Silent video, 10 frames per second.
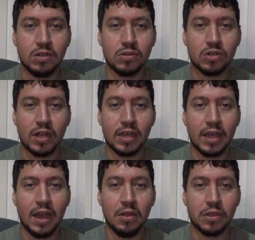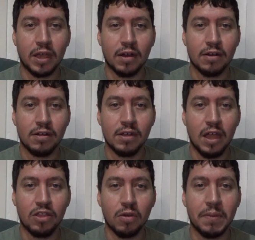trying to get healthcare,
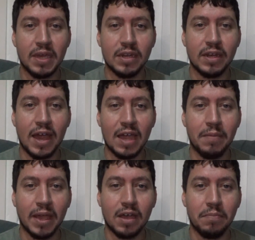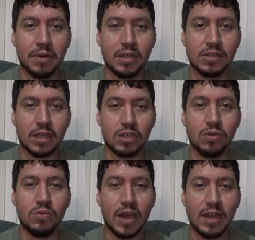and they're being denied by companies like
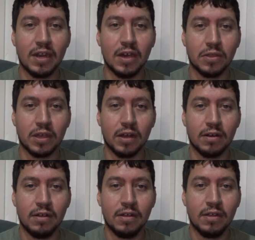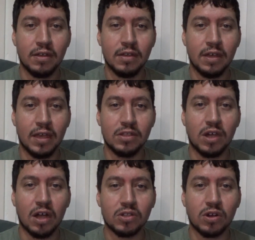United Healthcare. And
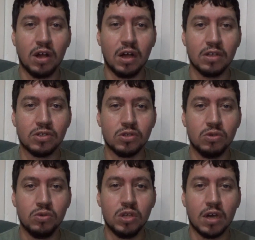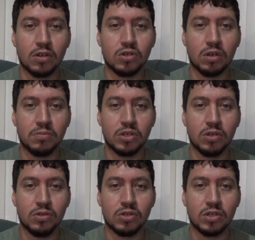Dr. Oz, who Donald Trump
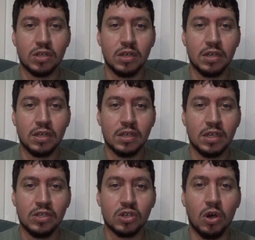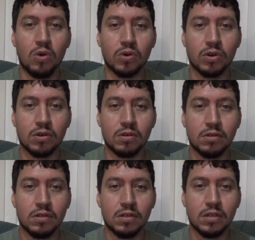chose, he's a owner.
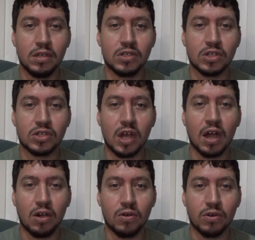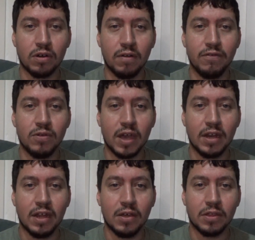He's a stock owner of
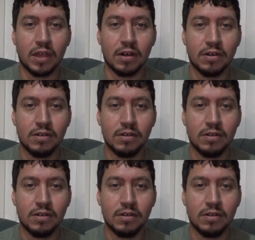United Healthcare.